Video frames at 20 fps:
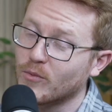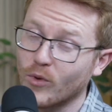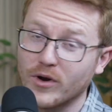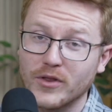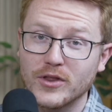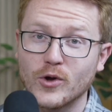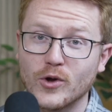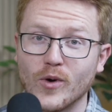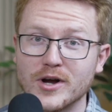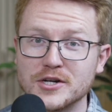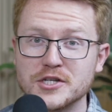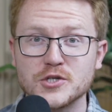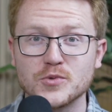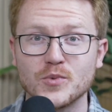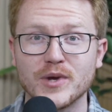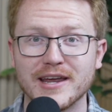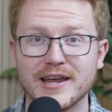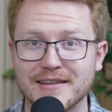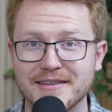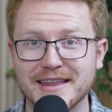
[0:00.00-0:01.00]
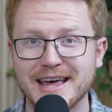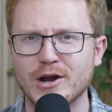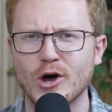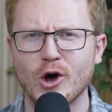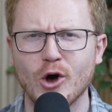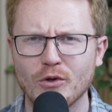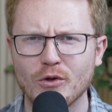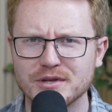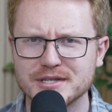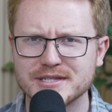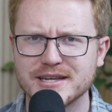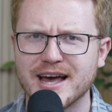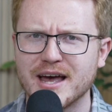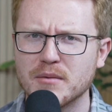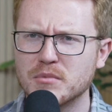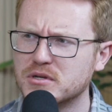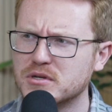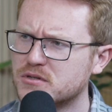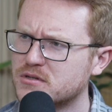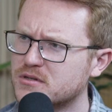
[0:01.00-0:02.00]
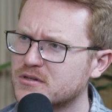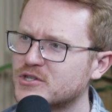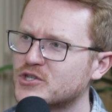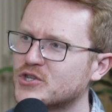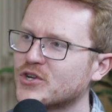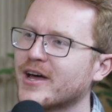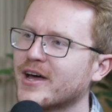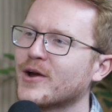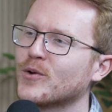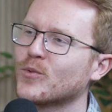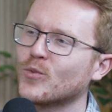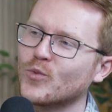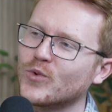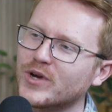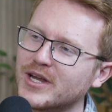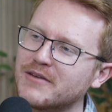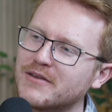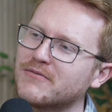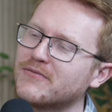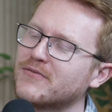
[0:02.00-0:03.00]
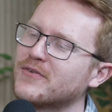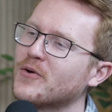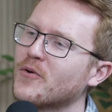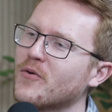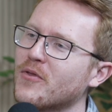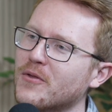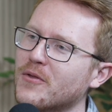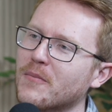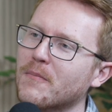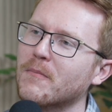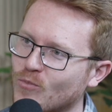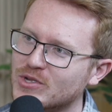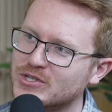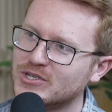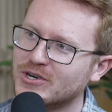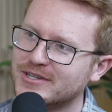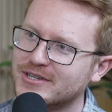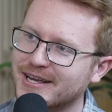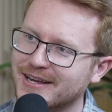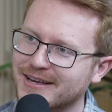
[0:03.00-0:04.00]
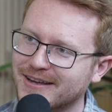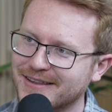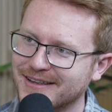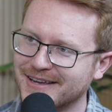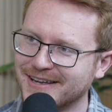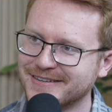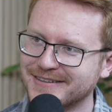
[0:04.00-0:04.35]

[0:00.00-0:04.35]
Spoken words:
one of the questions we get on that all the time is, should I refill what's our take on that?